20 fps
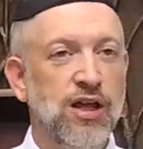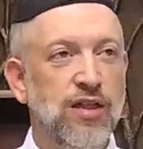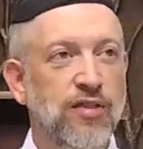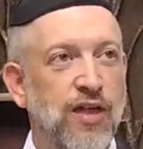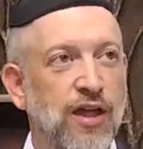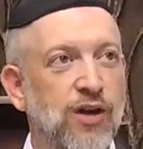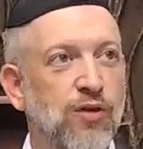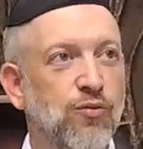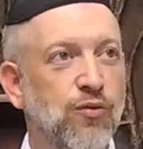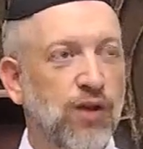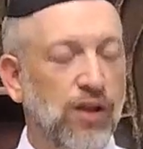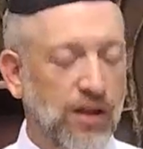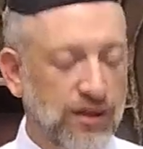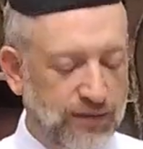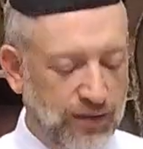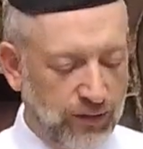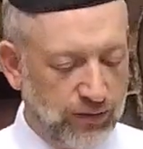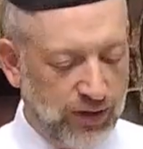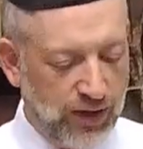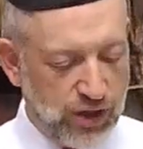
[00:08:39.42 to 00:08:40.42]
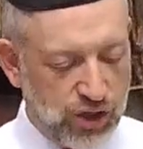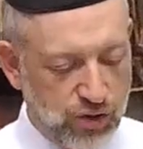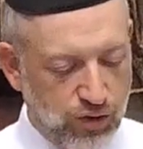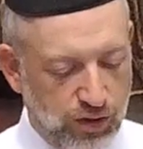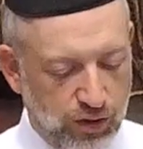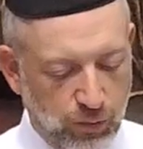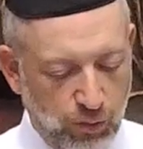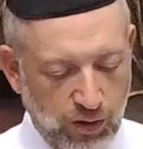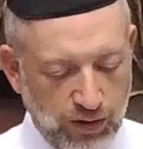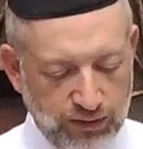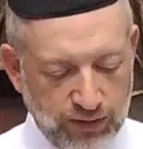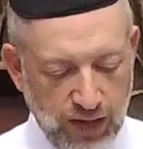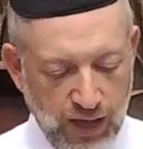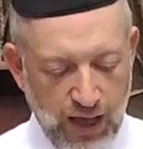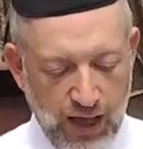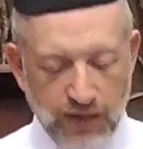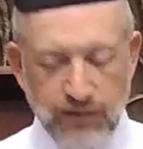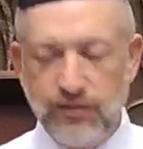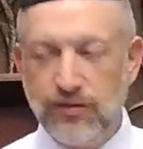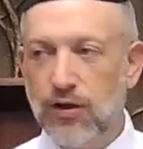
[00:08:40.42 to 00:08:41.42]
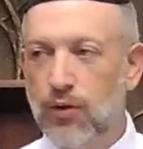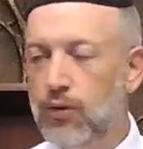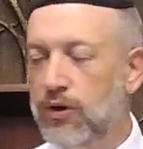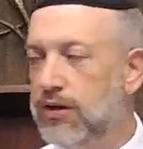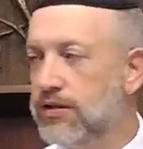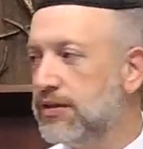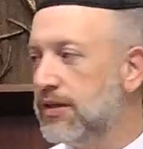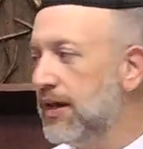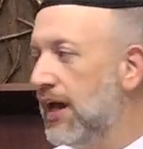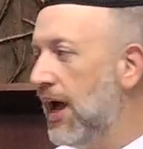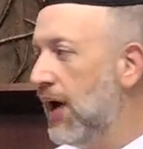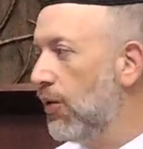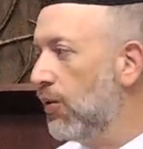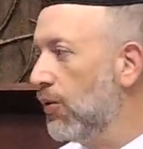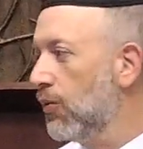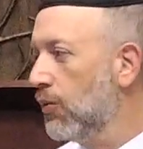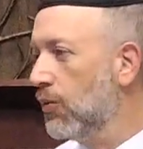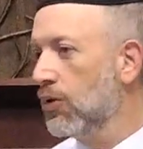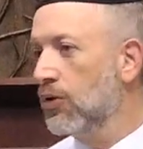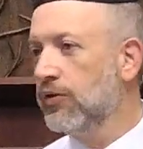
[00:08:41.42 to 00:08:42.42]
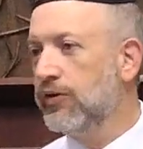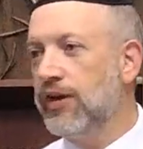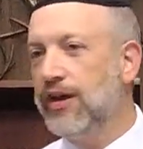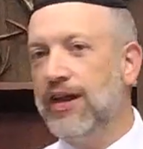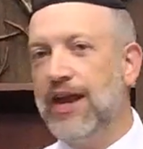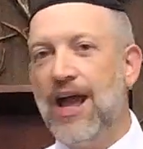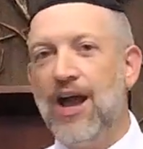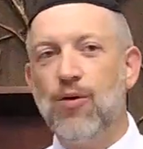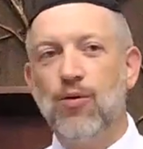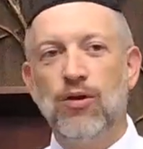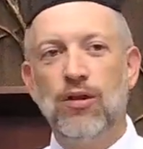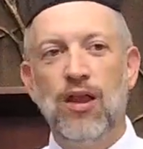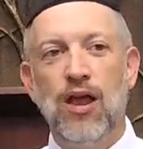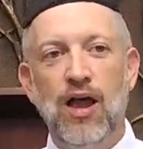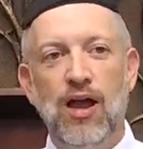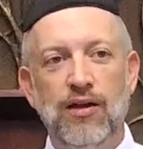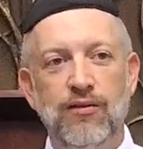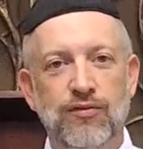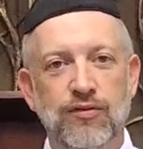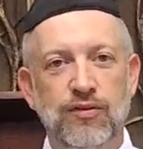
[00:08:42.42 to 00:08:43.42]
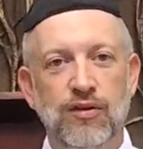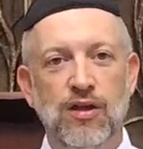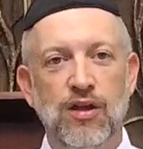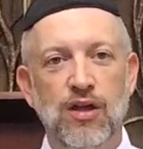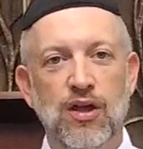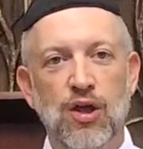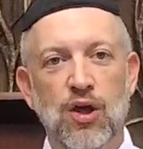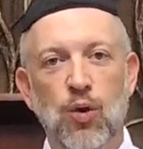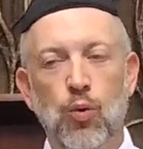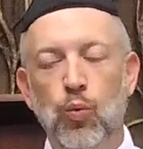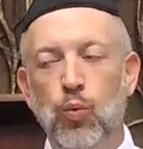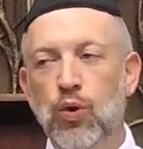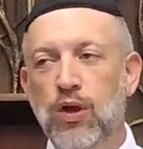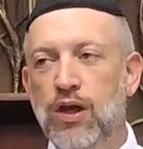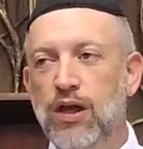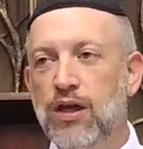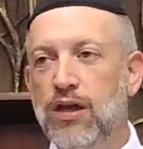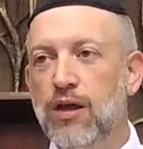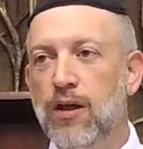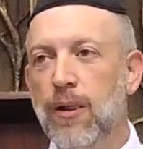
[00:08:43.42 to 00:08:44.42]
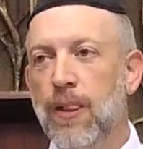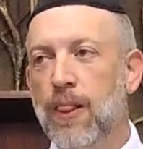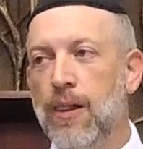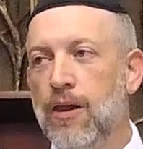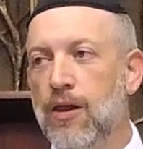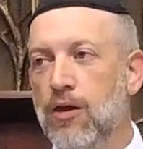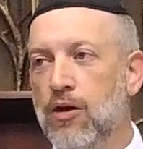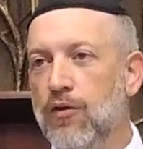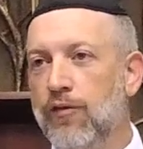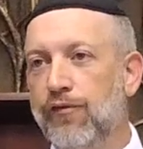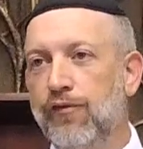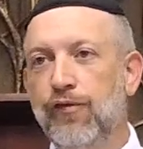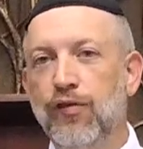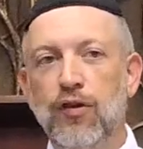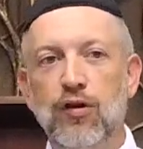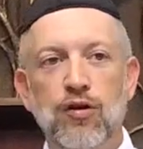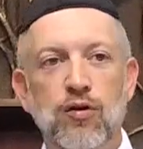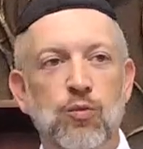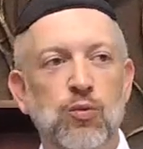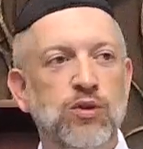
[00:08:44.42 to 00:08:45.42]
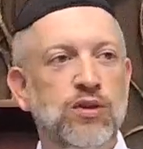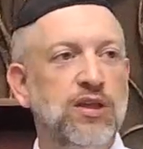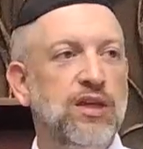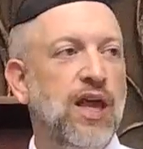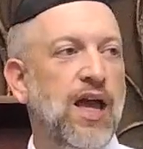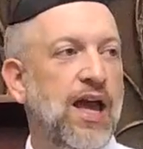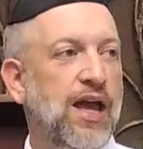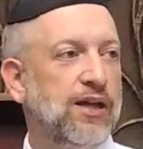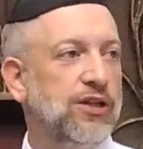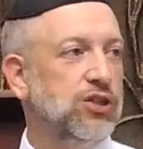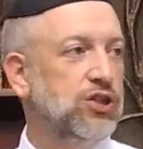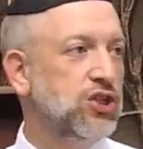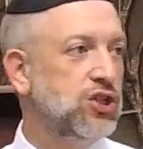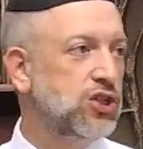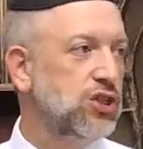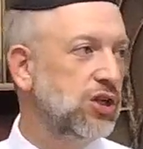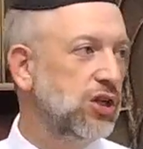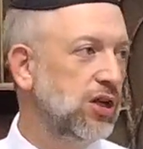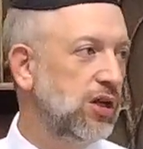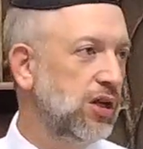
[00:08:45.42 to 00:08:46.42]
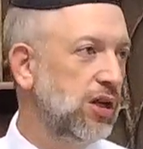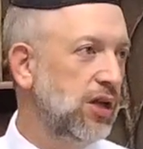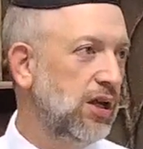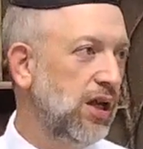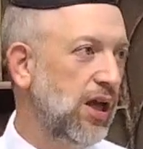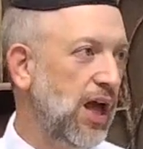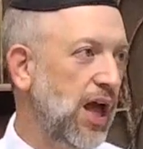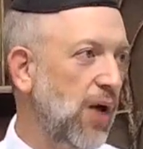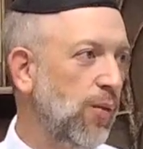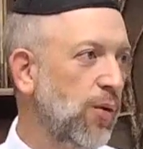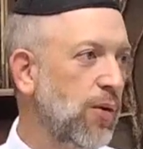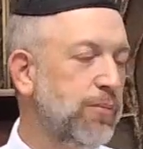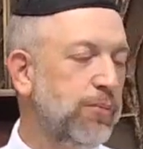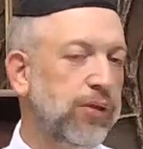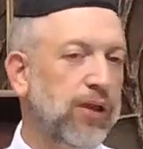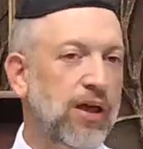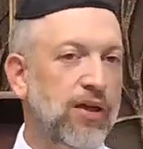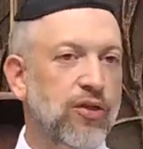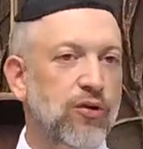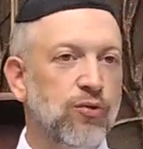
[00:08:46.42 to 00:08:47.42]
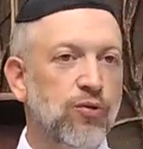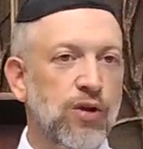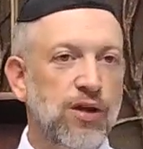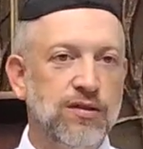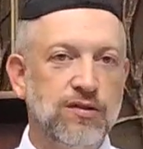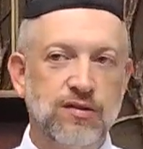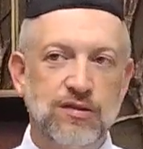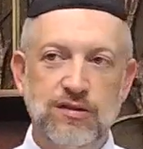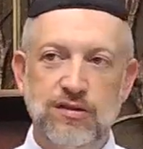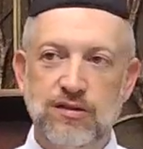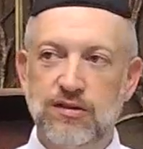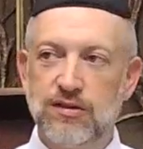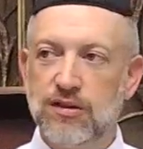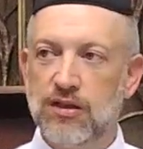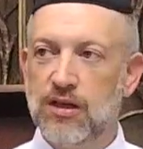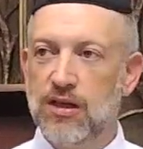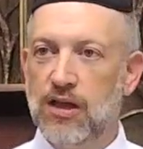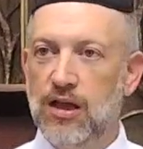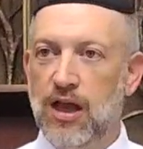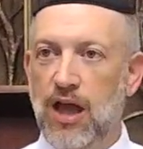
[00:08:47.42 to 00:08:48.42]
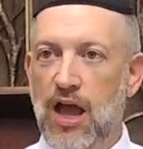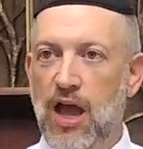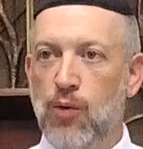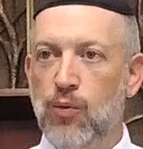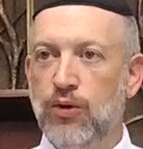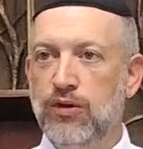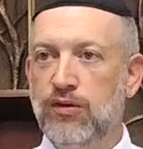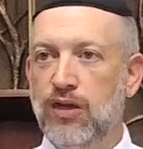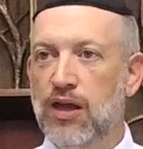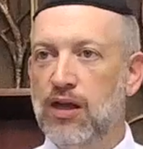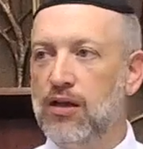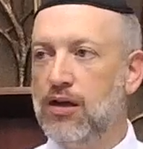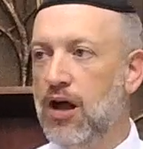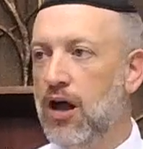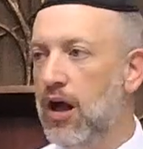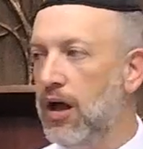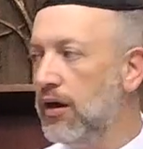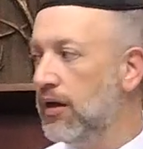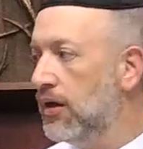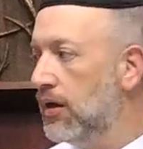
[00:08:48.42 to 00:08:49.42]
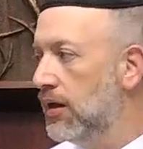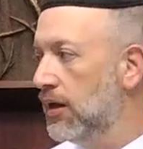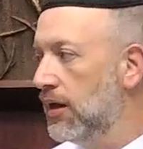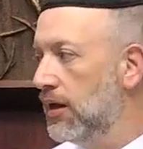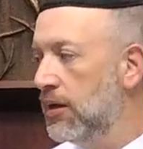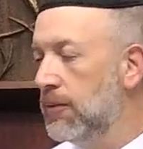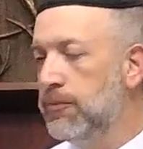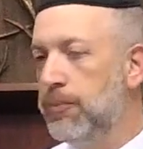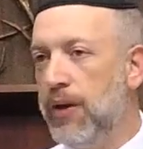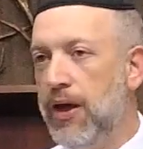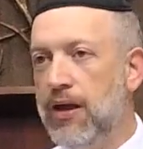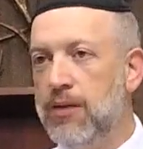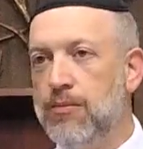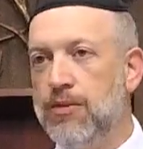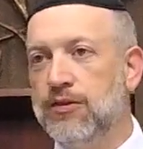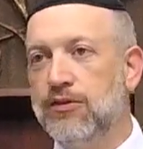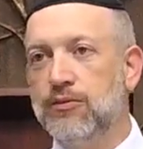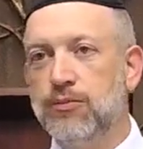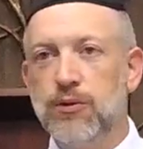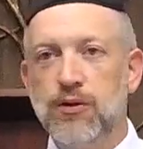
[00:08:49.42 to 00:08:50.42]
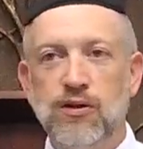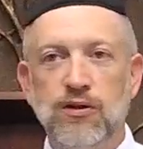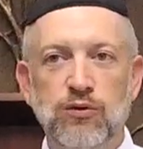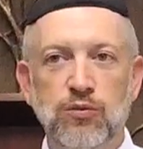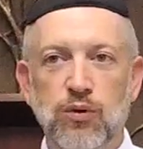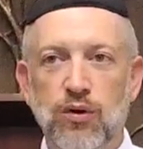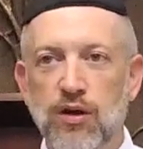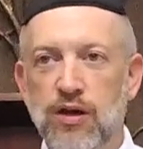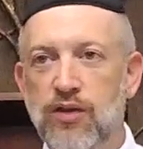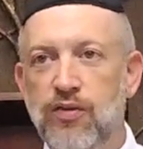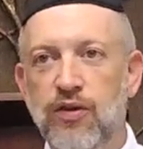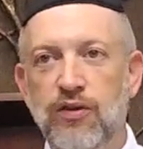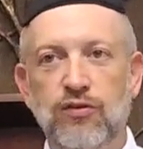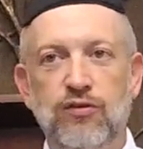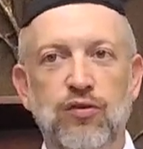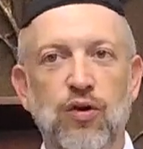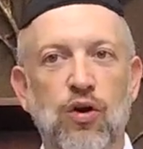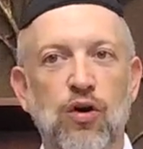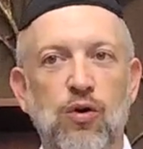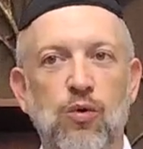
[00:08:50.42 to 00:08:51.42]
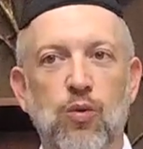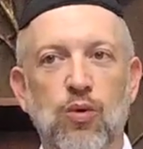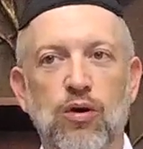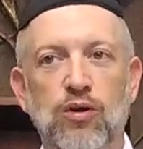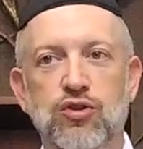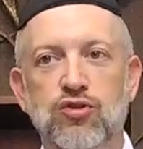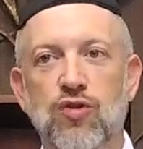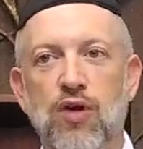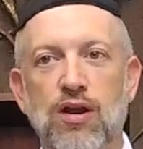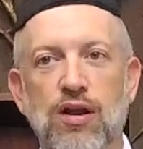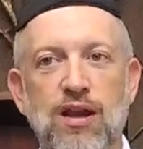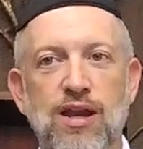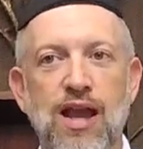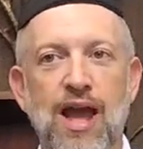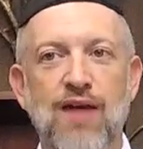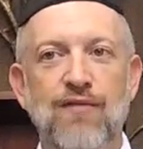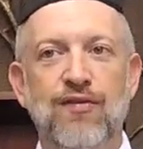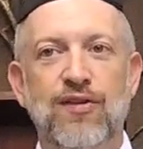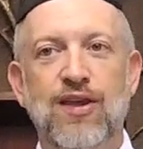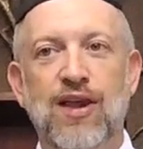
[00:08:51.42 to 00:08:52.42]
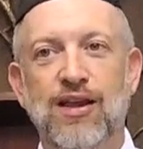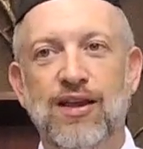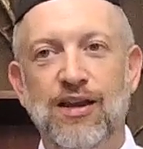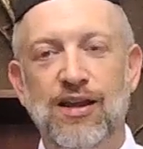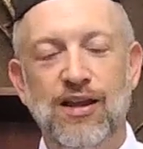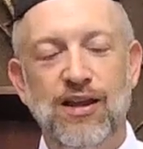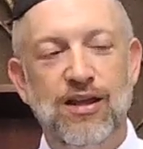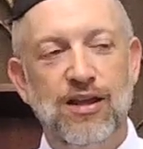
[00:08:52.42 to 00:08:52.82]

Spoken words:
they didn't realize how dangerous it was. And so it is in our world and in our lives. We flirt with the edge, and we play the risks, and we take on impediments because we're in this dark world trying to navigate.